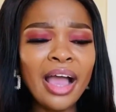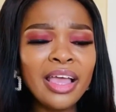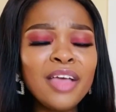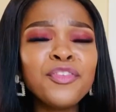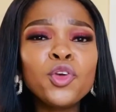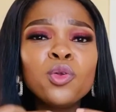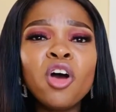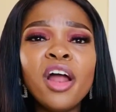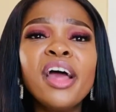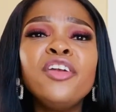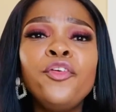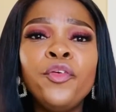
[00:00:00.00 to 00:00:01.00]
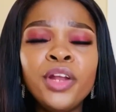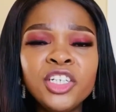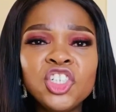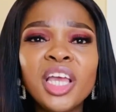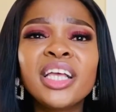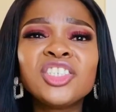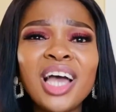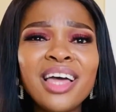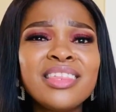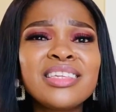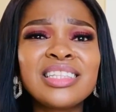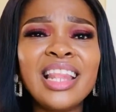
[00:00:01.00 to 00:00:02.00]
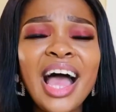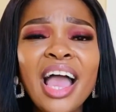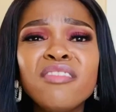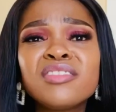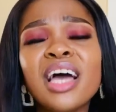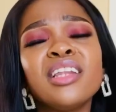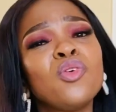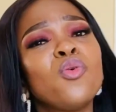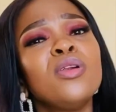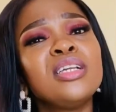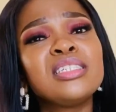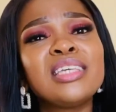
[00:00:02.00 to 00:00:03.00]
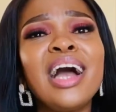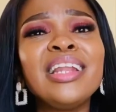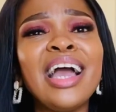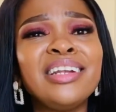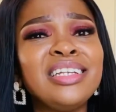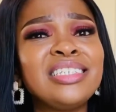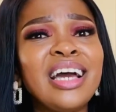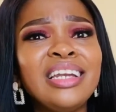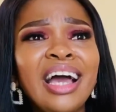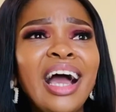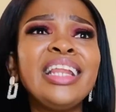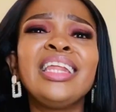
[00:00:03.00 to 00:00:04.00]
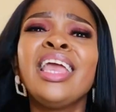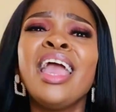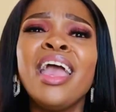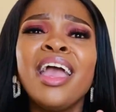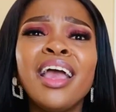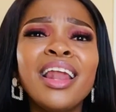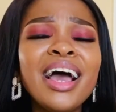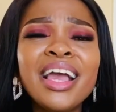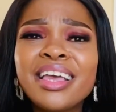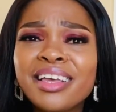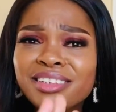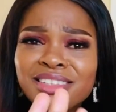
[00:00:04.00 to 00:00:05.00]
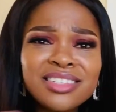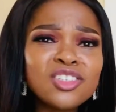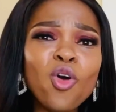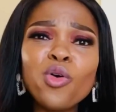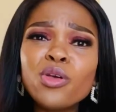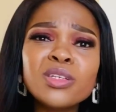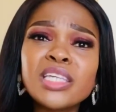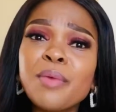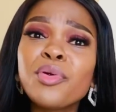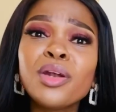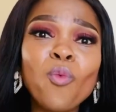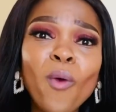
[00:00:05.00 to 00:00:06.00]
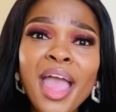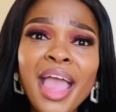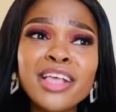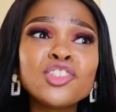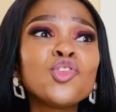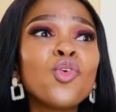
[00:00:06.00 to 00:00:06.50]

If you're not enriching each other's lives, anikhulisani, anithandani, like, just go your separate ways.